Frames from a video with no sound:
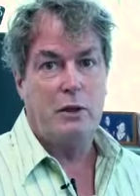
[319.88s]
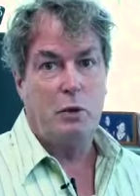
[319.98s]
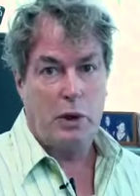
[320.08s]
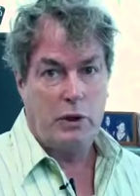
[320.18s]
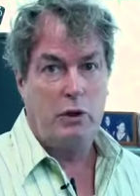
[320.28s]

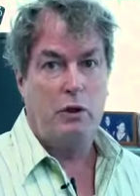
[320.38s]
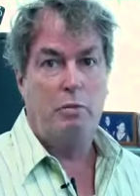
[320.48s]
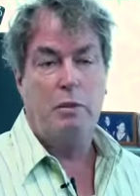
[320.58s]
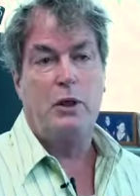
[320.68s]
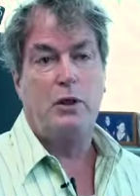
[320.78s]
We do
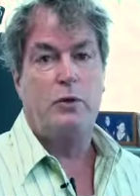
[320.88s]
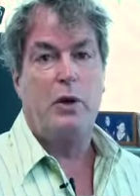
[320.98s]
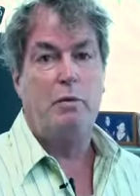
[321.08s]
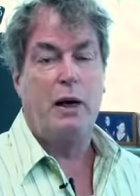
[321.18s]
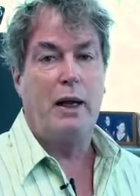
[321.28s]
them because we
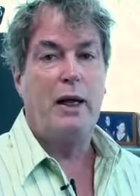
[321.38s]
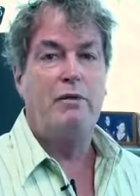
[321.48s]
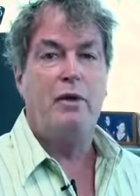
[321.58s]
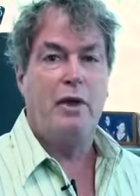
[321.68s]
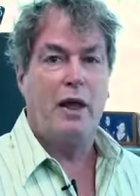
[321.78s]
believe
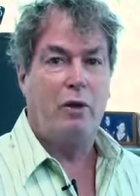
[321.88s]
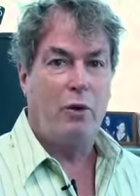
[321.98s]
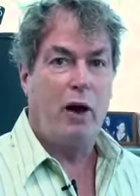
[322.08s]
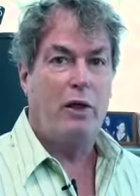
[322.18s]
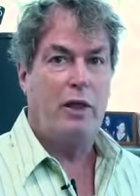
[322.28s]
that they're the
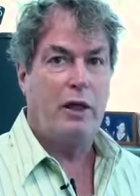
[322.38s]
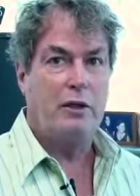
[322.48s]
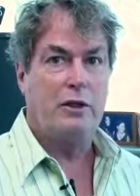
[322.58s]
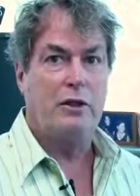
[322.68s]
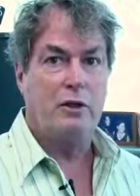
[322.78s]
right
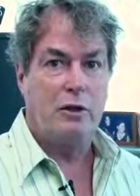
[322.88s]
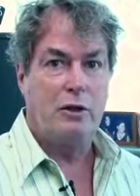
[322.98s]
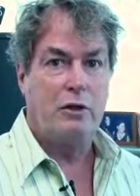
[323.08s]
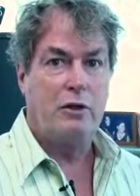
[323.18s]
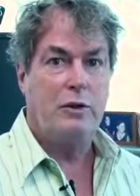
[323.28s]
things to
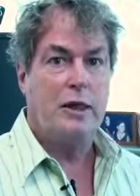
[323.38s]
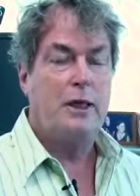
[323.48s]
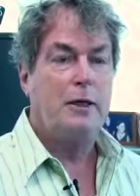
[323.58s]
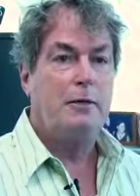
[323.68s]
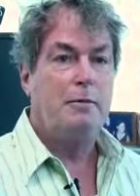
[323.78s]
do.
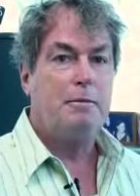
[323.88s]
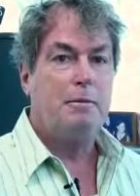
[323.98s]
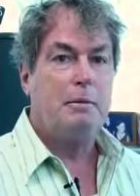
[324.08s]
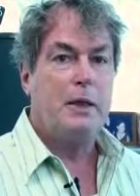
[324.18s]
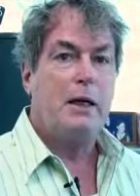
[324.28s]

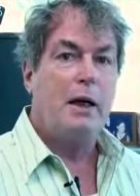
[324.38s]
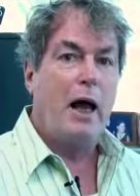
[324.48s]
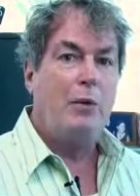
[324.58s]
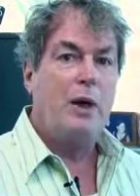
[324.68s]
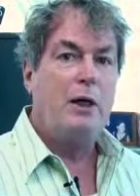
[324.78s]

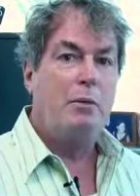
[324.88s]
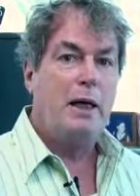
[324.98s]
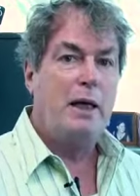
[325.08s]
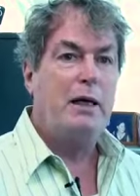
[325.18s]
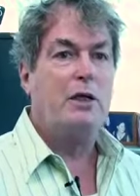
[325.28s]
And when you
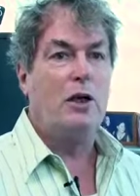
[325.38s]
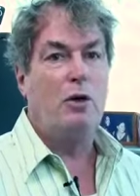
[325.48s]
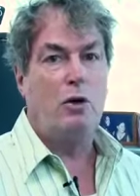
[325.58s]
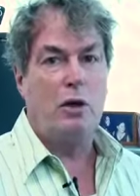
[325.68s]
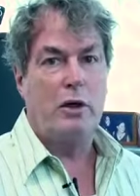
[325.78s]
begin to
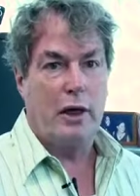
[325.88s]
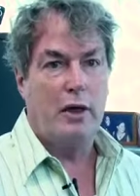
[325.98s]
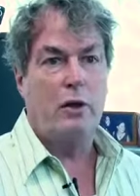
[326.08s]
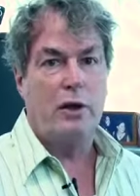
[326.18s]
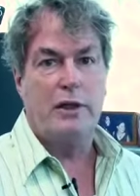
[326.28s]
look at
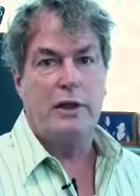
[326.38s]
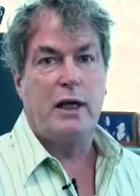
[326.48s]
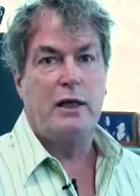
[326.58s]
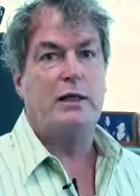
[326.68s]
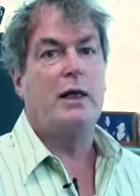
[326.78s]
all the
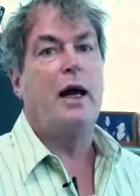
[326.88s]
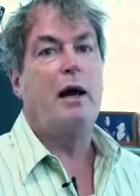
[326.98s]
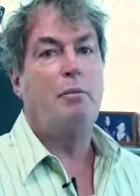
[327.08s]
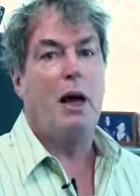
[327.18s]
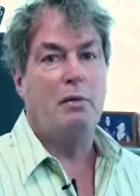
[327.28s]
studies that are
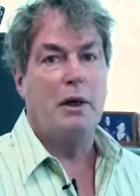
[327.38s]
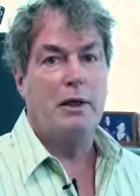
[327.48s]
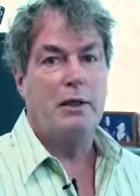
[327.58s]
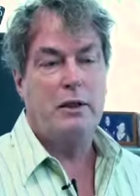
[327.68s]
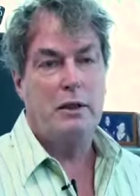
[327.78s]

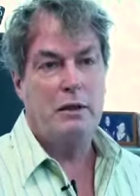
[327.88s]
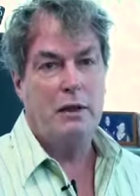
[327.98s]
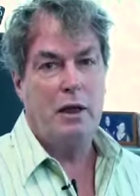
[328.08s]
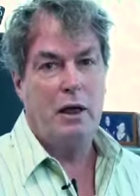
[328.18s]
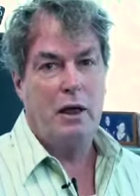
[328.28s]
published,
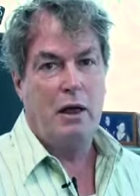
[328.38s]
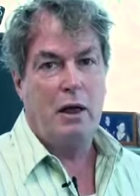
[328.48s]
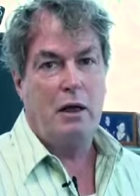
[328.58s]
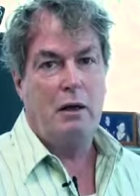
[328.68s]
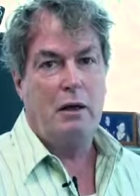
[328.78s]

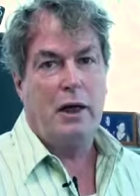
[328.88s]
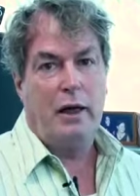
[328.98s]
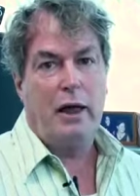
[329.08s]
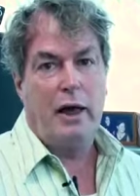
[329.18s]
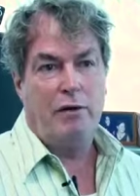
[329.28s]

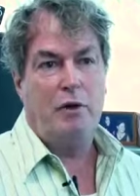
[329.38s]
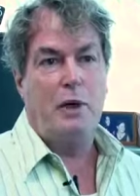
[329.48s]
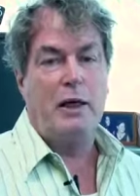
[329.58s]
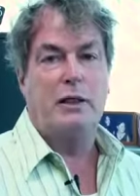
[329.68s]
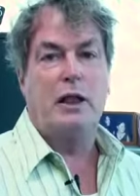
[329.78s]

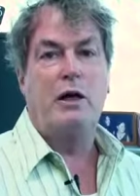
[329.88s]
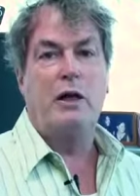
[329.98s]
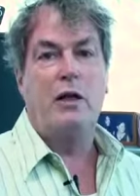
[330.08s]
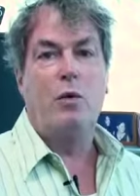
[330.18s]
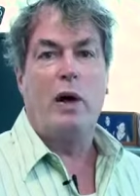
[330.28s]
inevitably it's only
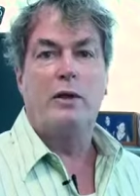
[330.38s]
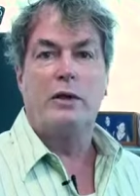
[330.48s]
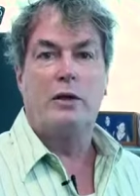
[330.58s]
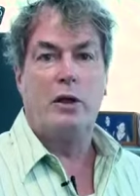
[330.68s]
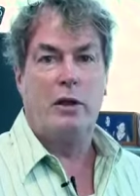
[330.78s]
the
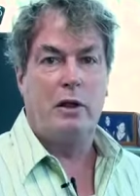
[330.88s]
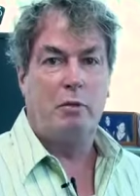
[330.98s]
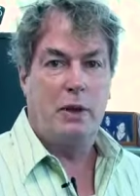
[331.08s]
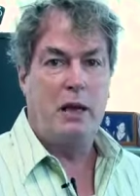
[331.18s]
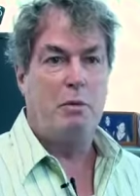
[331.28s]
ones
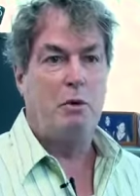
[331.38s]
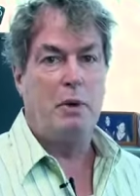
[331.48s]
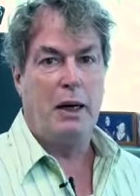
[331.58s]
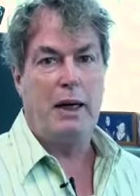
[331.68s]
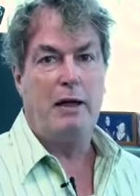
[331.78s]
that people
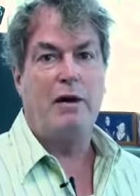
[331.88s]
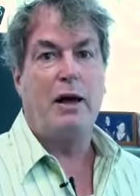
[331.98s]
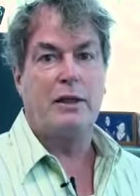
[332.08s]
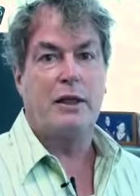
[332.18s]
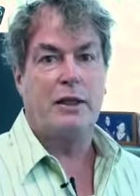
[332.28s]
believe
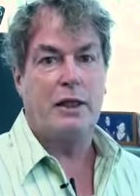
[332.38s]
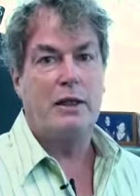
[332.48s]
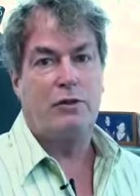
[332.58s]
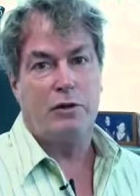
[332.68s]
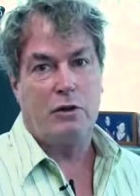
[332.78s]
are
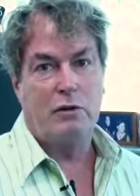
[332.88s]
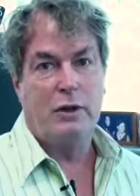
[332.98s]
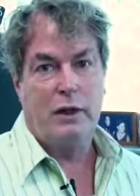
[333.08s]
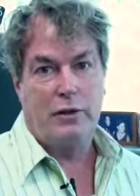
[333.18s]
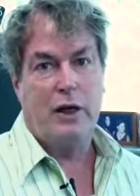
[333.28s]
successful
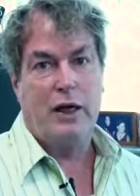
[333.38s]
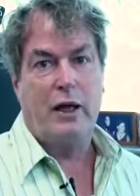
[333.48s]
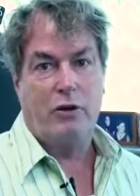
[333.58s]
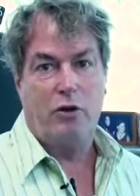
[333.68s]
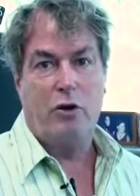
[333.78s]
that
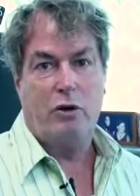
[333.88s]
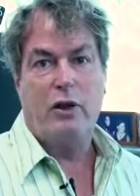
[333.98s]
get through.